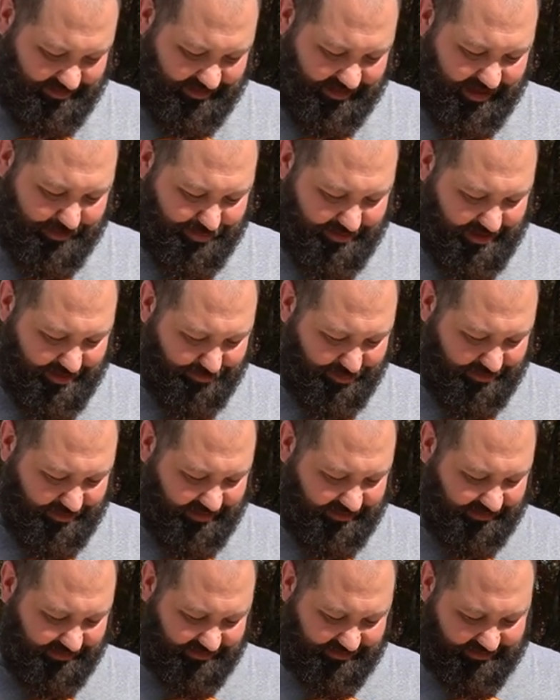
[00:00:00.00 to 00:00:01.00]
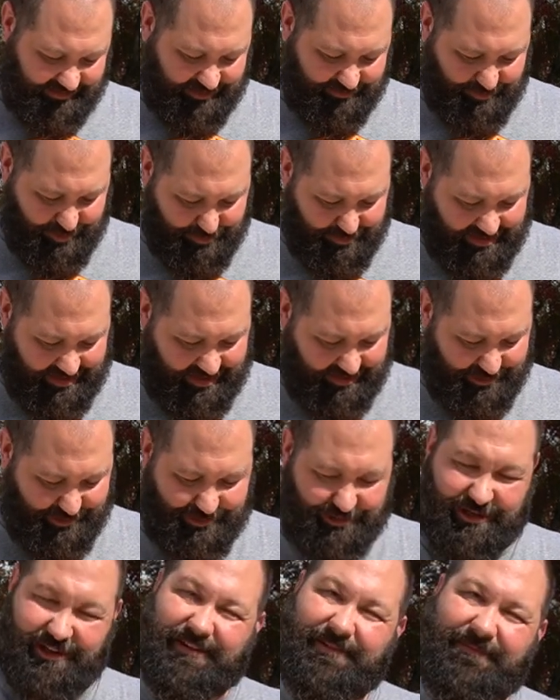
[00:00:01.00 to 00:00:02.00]
keeping up with us and seeing what we got
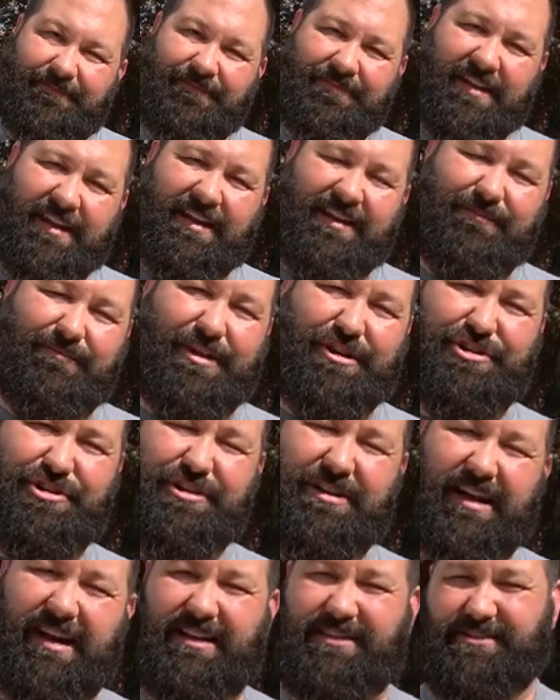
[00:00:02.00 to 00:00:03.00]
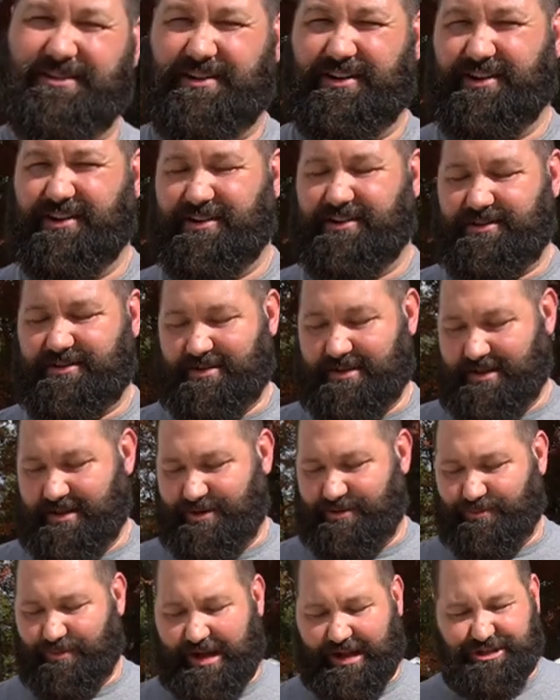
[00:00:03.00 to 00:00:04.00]
going on. Make sure you guys are
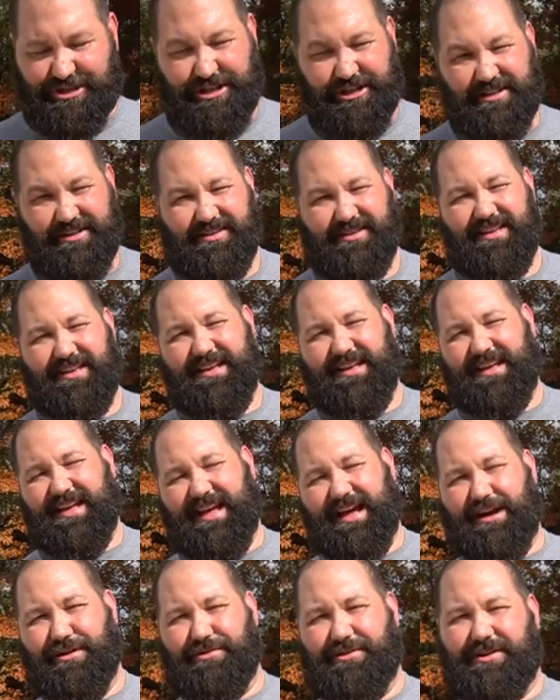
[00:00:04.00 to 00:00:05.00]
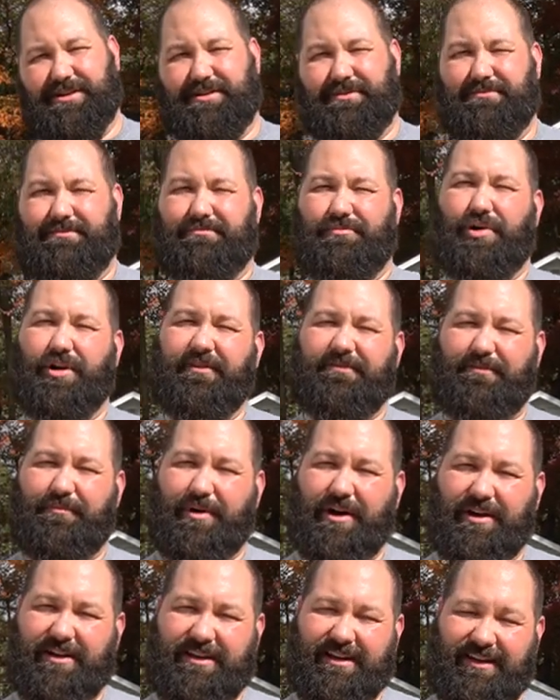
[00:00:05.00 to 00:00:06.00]
watching our Morph
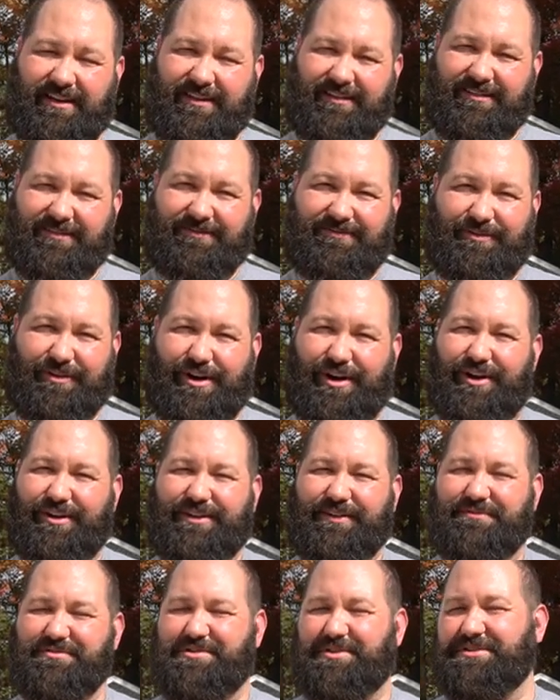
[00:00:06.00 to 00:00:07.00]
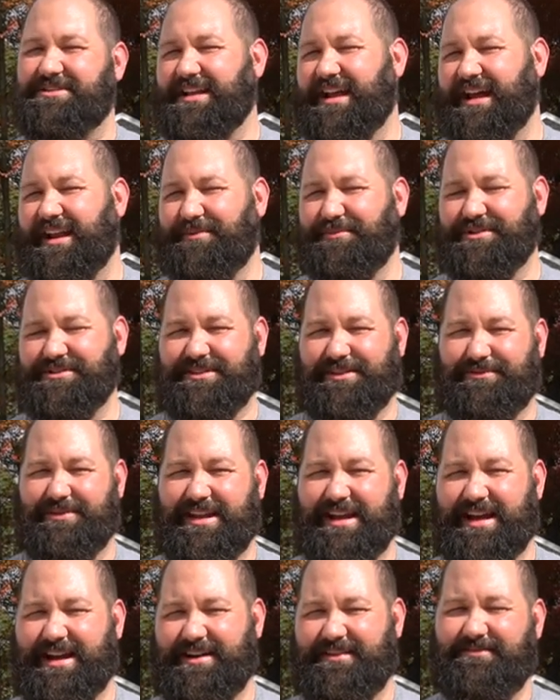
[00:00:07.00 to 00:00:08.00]
Market for all different sorts of animals that
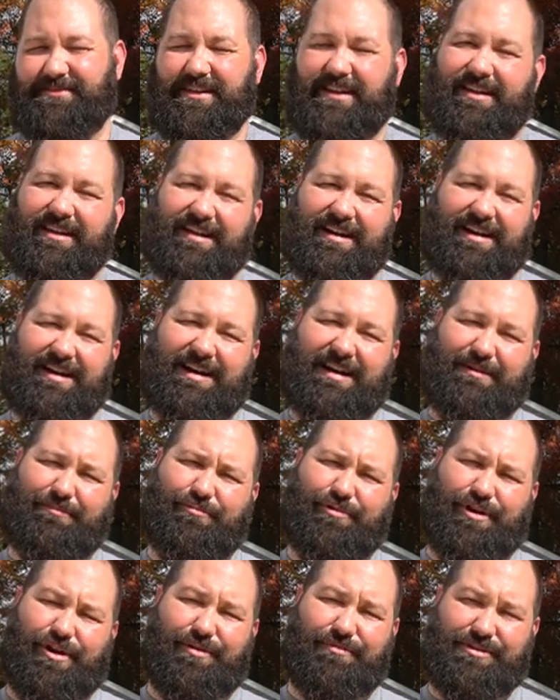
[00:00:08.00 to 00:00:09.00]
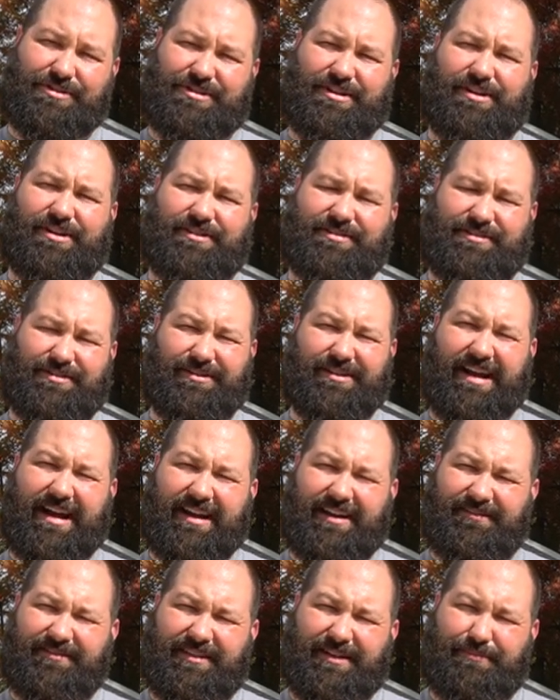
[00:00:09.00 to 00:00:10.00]
we have. We're almost all sold
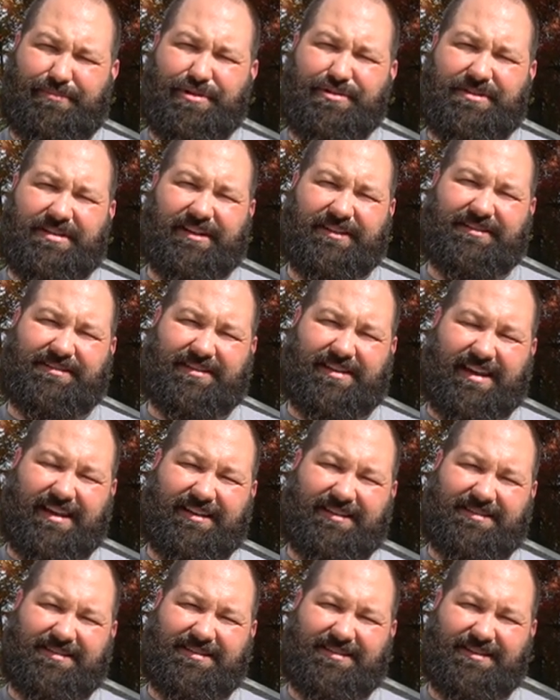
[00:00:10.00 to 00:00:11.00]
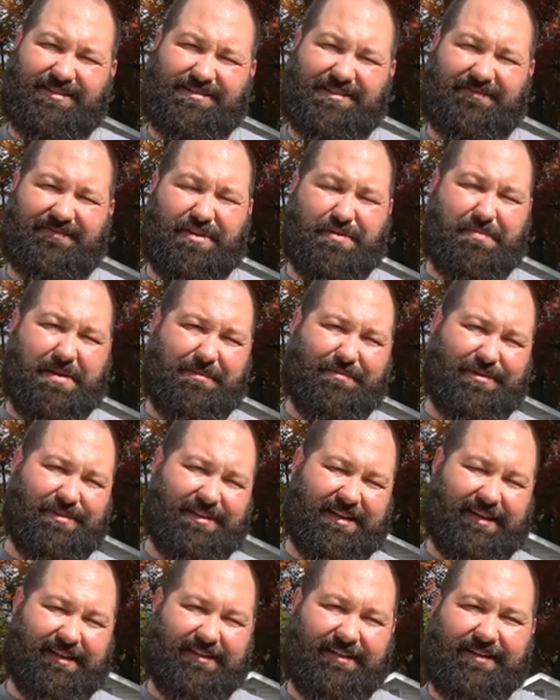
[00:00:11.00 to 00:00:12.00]
out of the blue tongue skinks. There's a few people
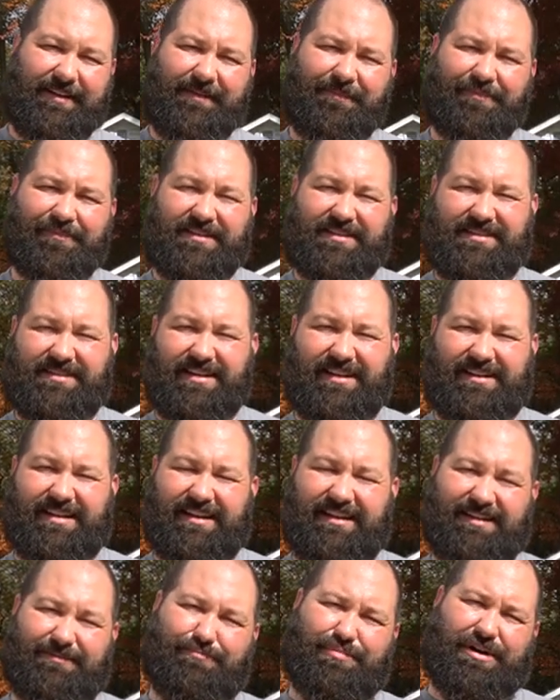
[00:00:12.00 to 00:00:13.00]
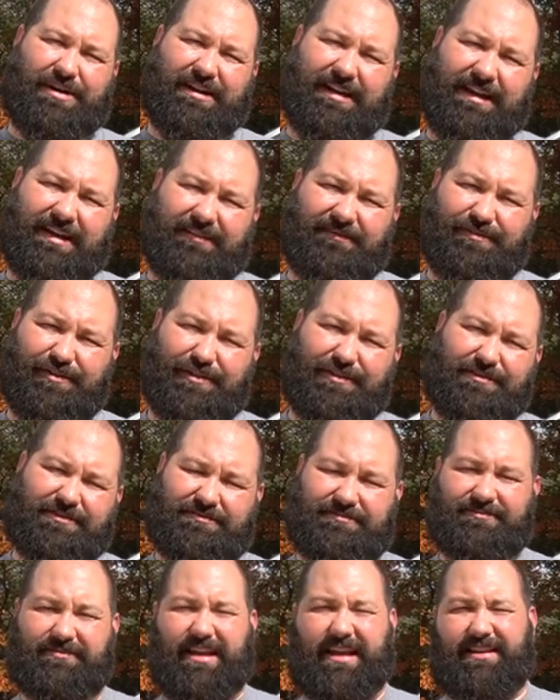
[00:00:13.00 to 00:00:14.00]
that snuck in and bought a
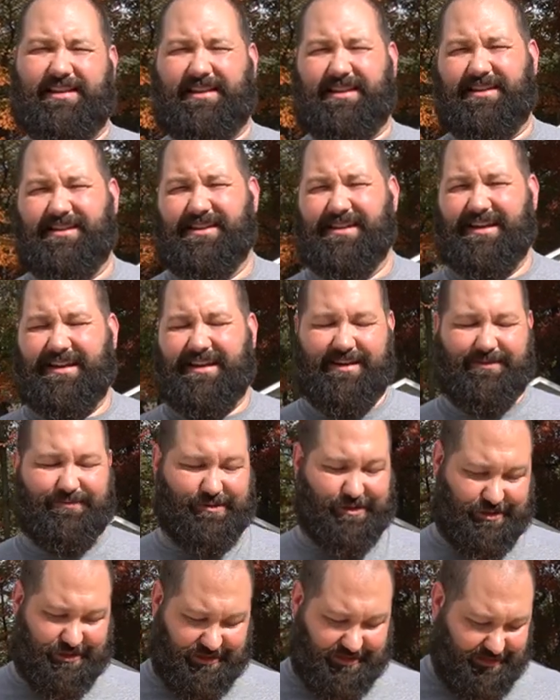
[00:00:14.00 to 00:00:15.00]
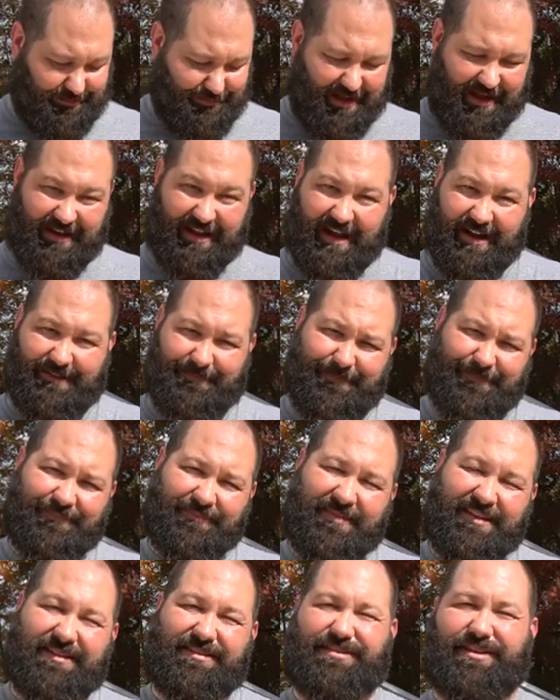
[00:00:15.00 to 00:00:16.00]
handful lately. We're just about out,
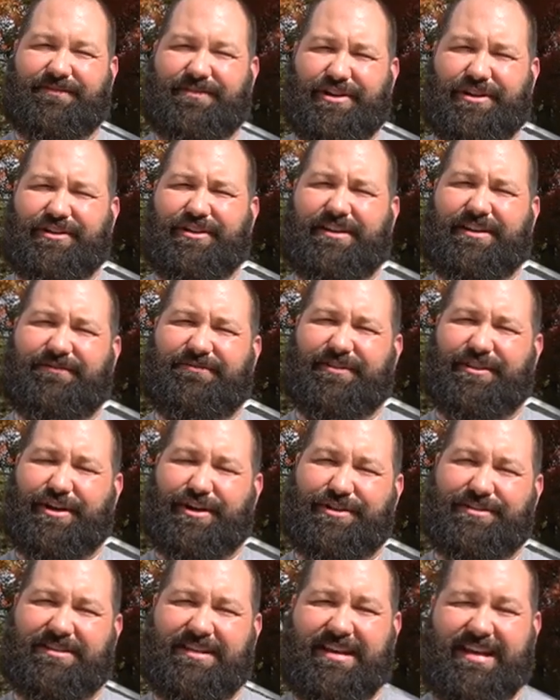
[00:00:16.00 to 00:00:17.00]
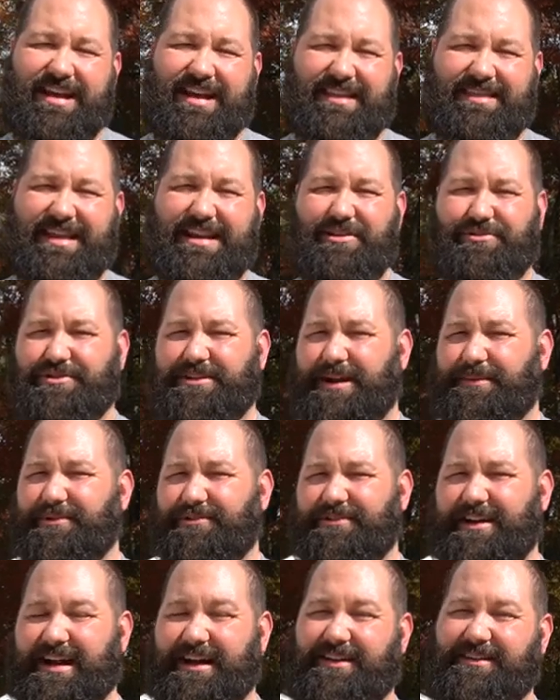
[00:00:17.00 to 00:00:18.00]
so if you're looking for those, they don't come
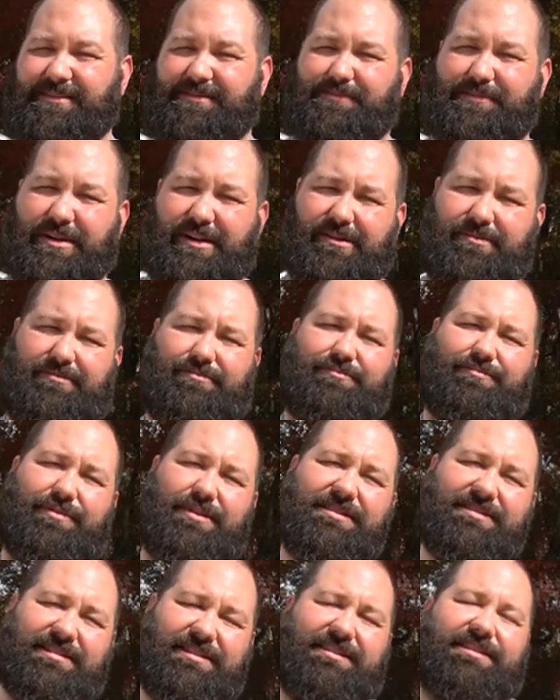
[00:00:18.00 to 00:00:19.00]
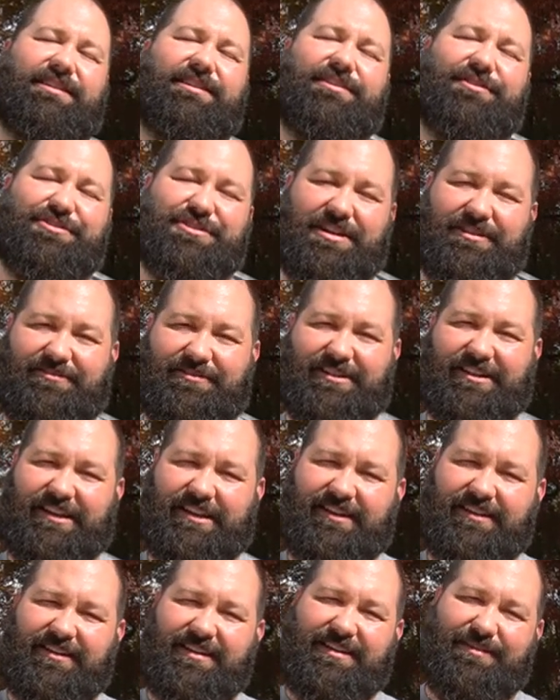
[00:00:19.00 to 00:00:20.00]
around but once a year
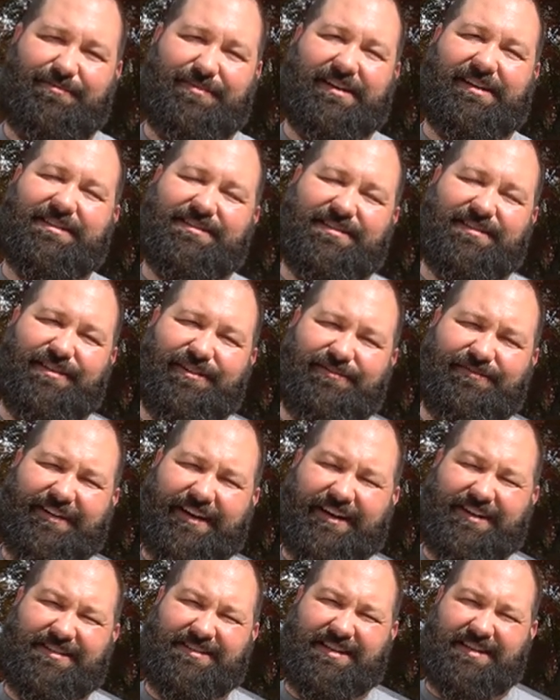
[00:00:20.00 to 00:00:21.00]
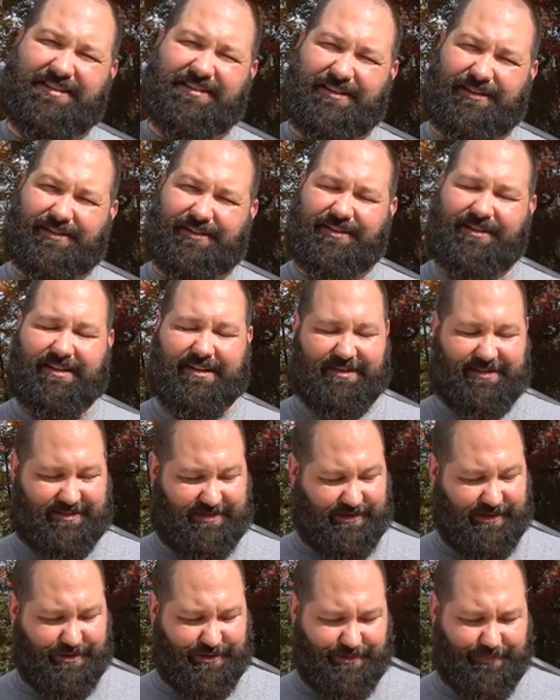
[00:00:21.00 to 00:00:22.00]
generally because of they're very seasonal,
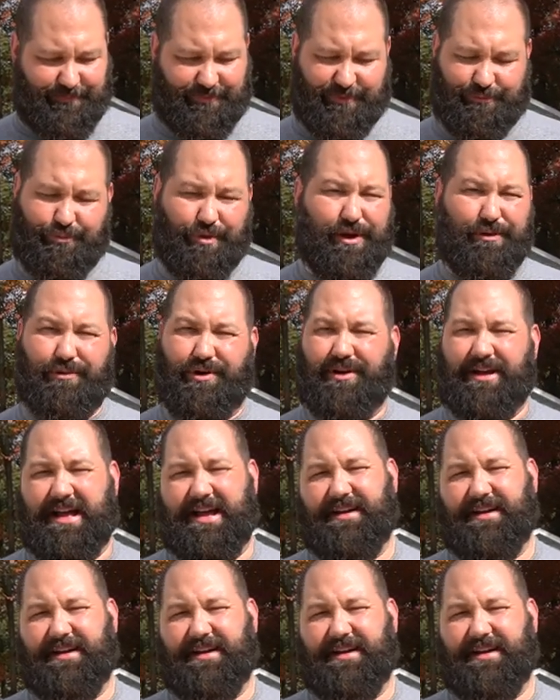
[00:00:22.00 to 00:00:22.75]
so we won't